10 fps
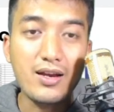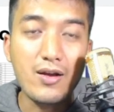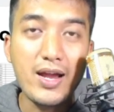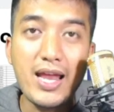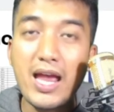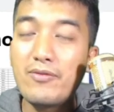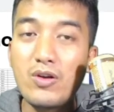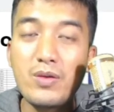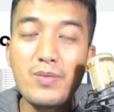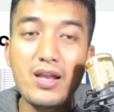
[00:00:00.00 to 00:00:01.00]
Alright, I've
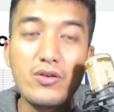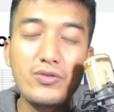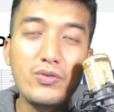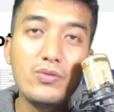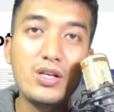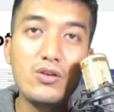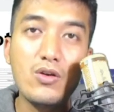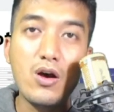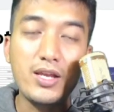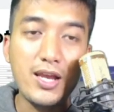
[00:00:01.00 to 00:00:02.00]
already made a review video
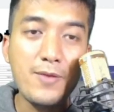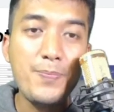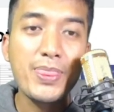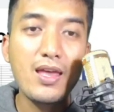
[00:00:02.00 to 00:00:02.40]
on him,